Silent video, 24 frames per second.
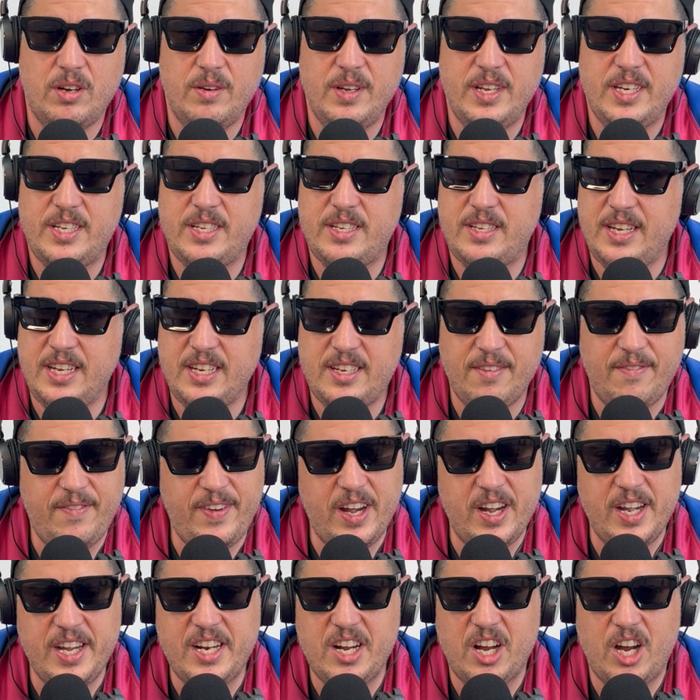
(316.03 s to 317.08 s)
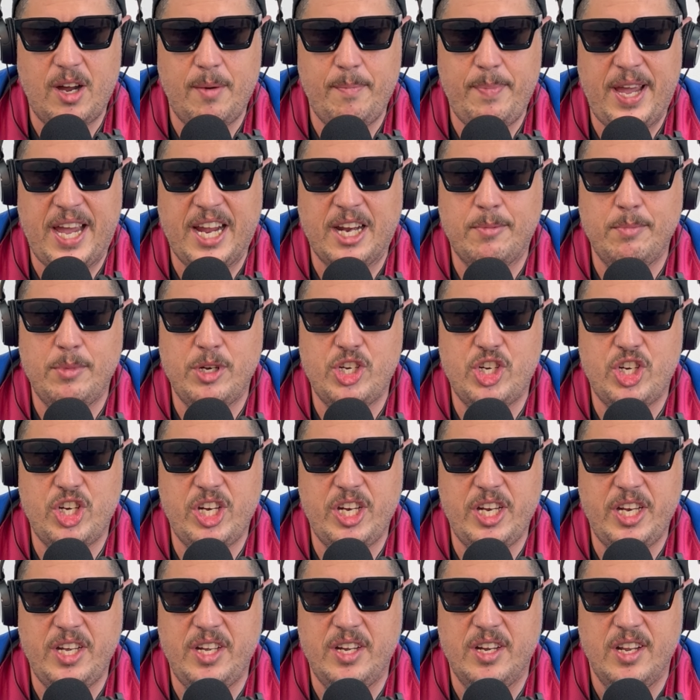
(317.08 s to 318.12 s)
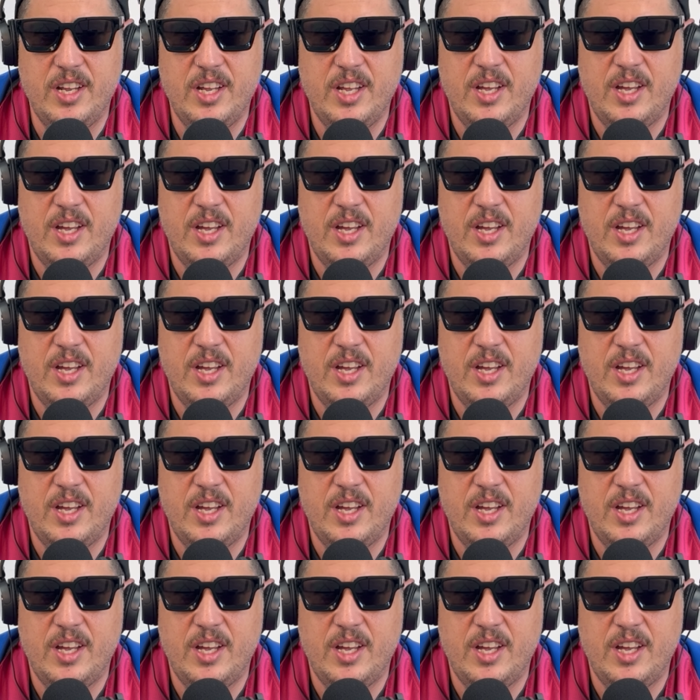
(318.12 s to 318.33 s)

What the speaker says: it's a very compact machine.